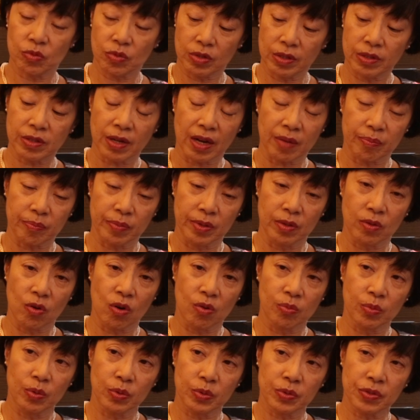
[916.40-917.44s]
it's like been
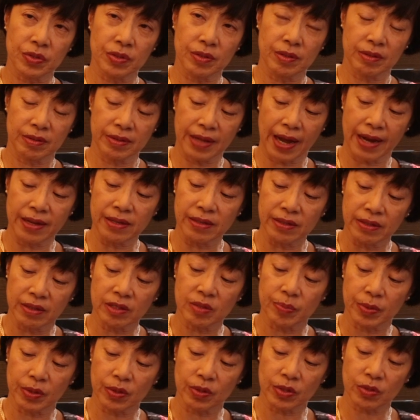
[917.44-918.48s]
almost 9
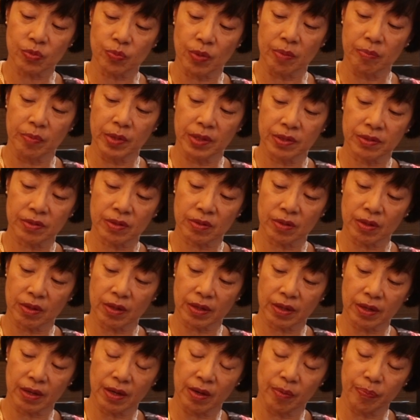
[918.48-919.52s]
years, because when MERS
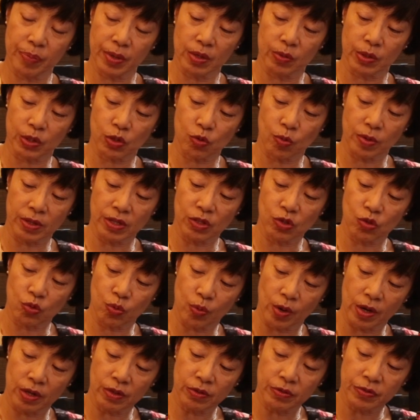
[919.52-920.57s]
appeared was
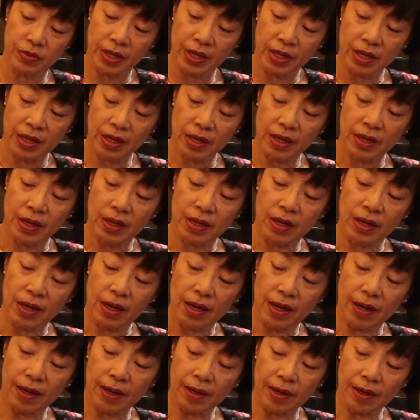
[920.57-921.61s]
2012.
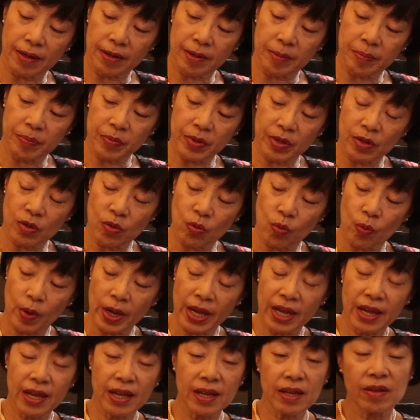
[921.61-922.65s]
In a
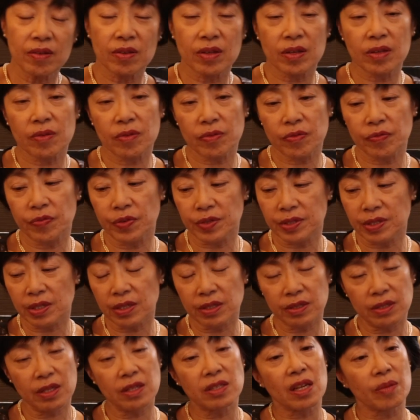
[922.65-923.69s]
way,
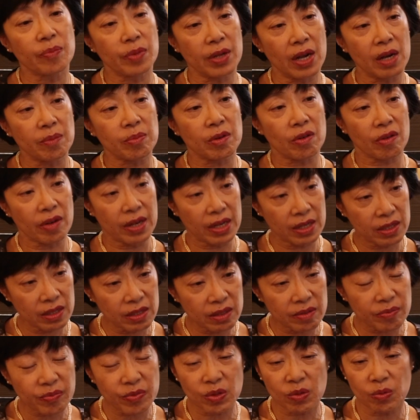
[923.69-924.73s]
facilities have been
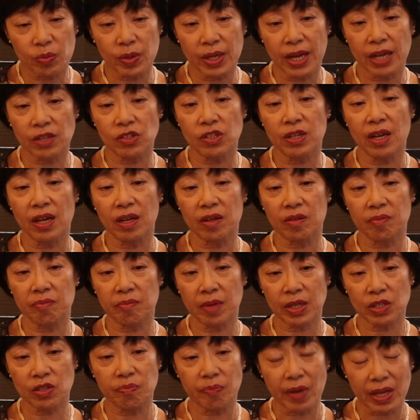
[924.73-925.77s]
upgraded. We actually had
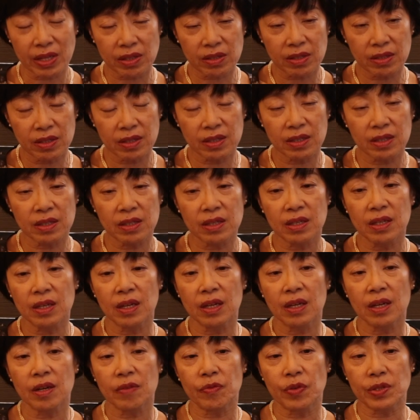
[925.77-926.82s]
much better
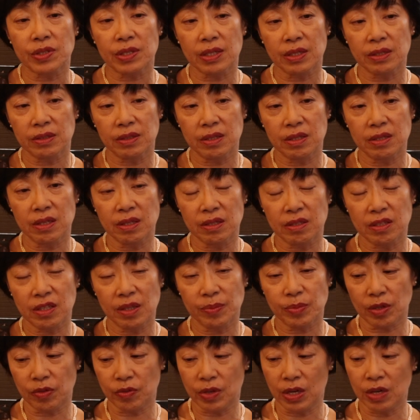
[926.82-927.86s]
facilities in
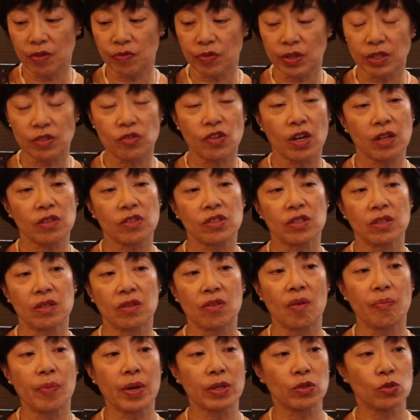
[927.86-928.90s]
terms of infrastructure
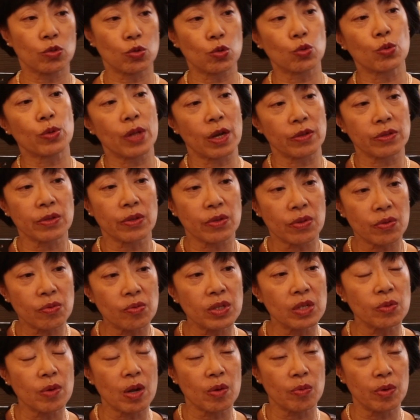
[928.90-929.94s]
compared to
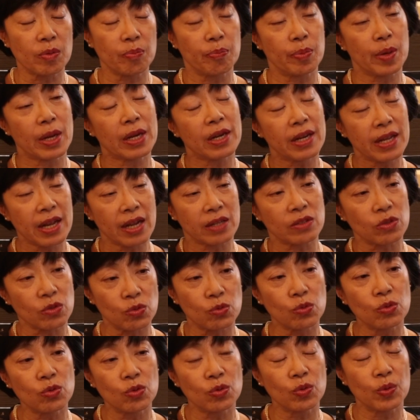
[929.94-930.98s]
2003, where we really had to
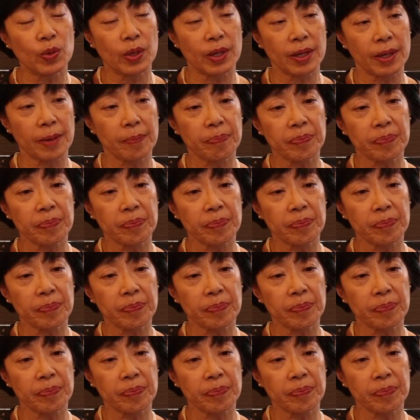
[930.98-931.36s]
do